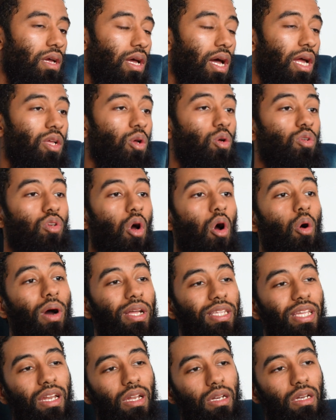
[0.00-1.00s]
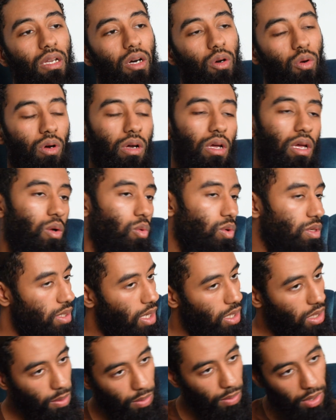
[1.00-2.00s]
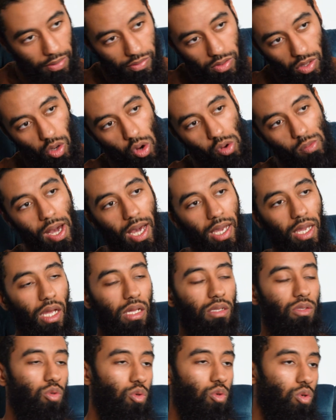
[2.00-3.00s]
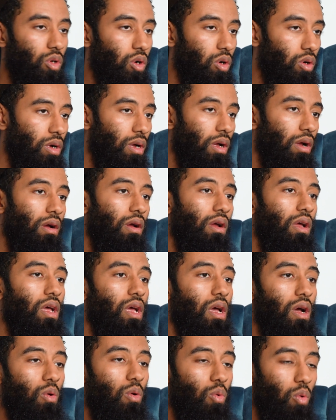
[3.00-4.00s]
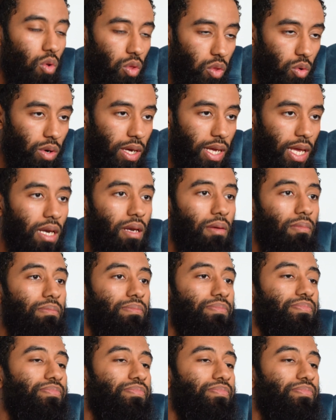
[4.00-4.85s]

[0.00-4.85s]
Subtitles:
And he goes, oh, I didn't know. We say to him, you have to go back and do your wudu again.